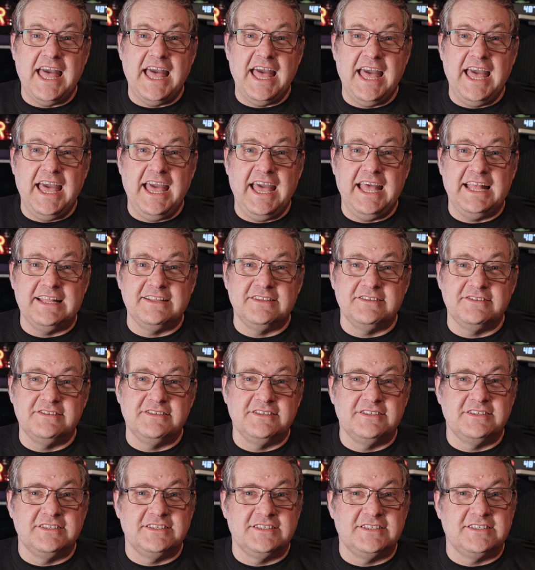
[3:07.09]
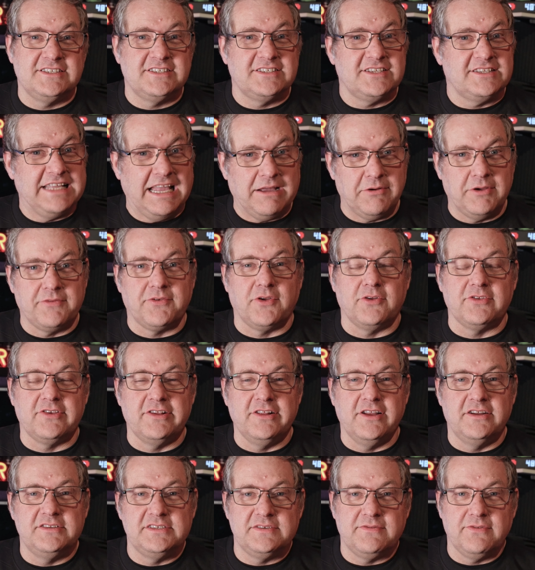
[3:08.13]
and now I've got
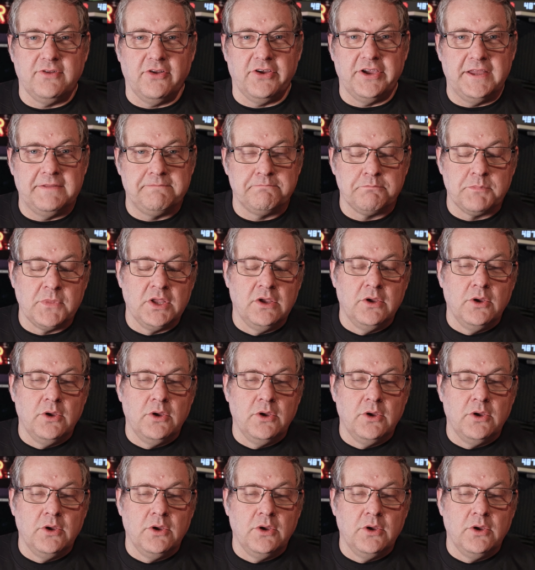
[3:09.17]
to learn to fly it.